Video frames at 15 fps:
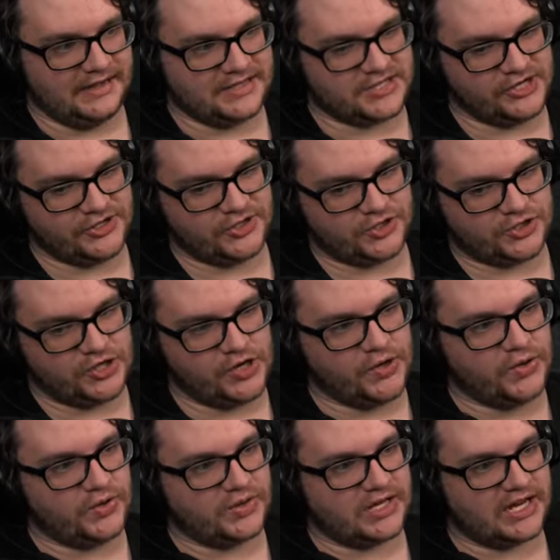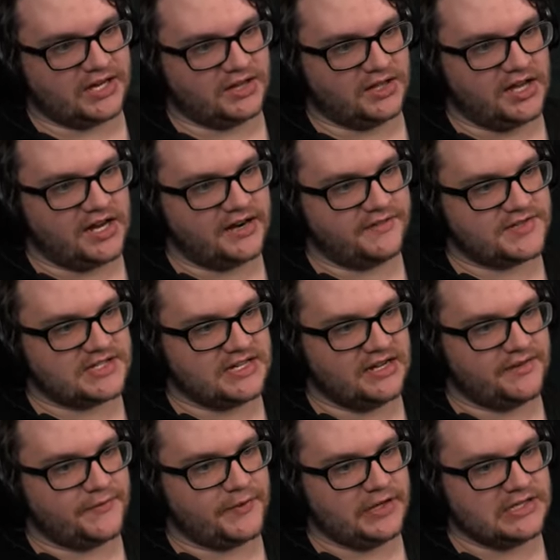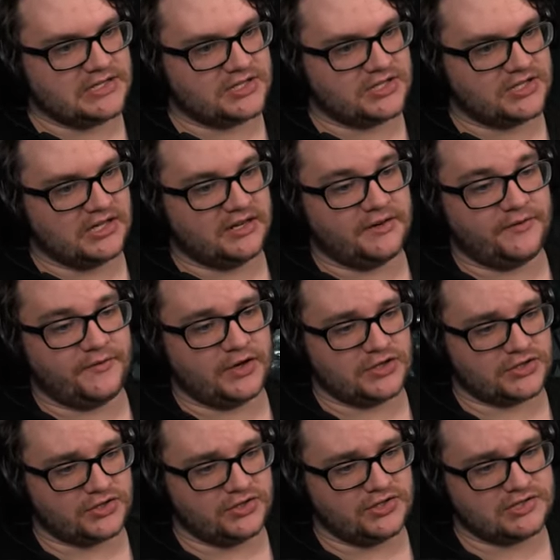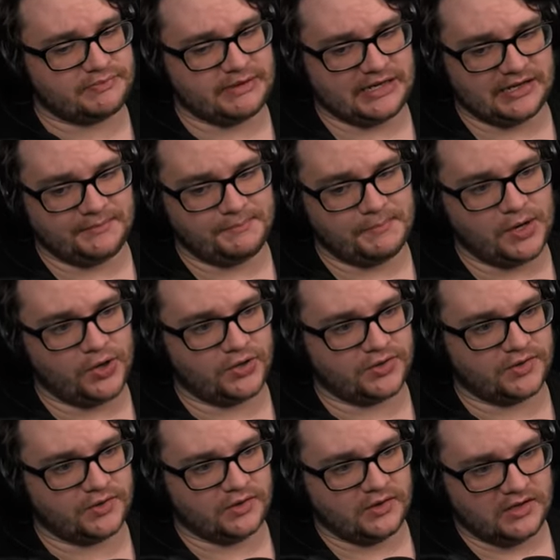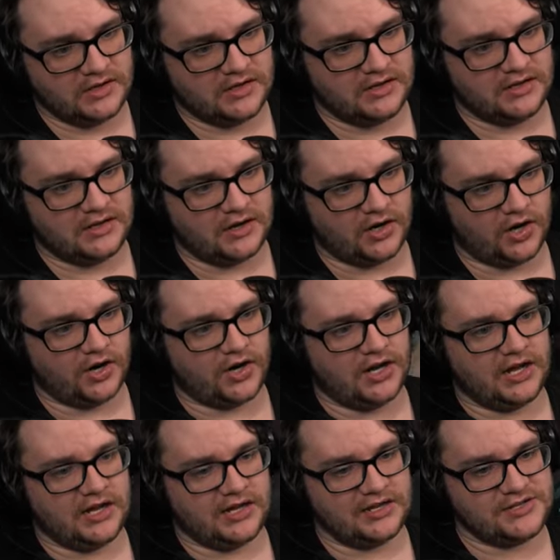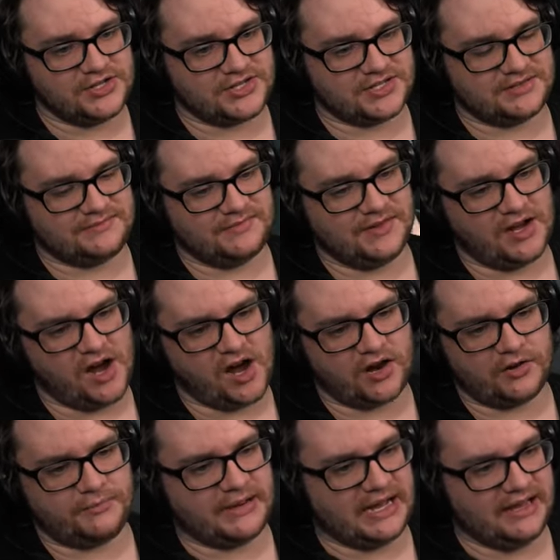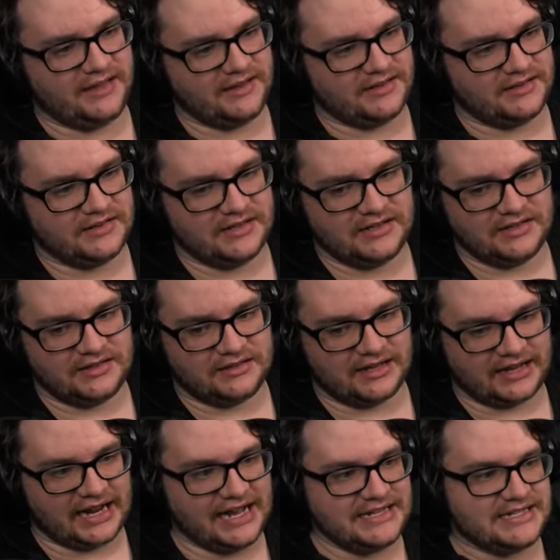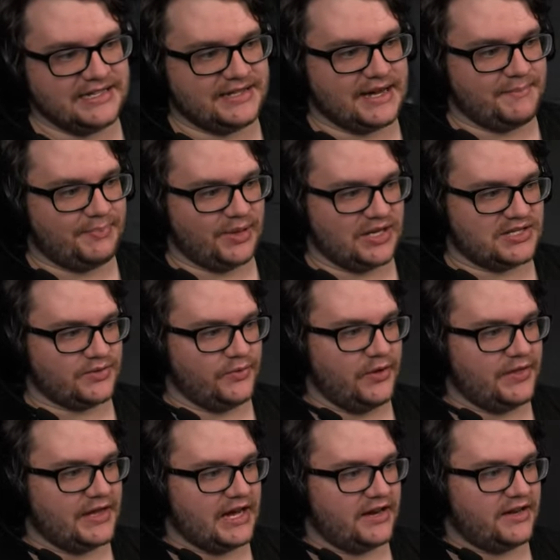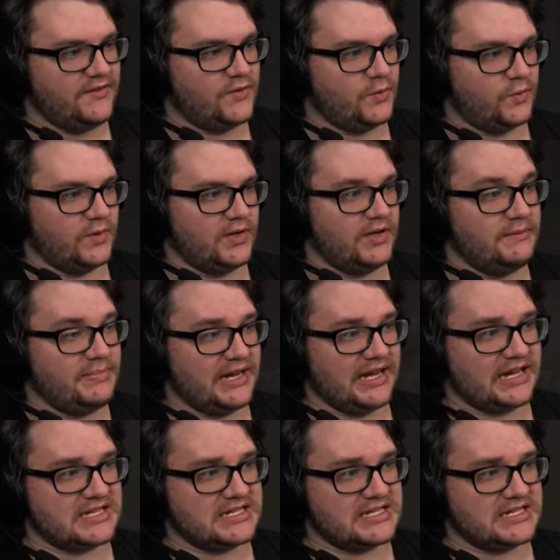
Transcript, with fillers: this goes to show you that a lot of stuff is going to eventually just become motor or uh, just autopilot. Like I did that puzzle without even really paying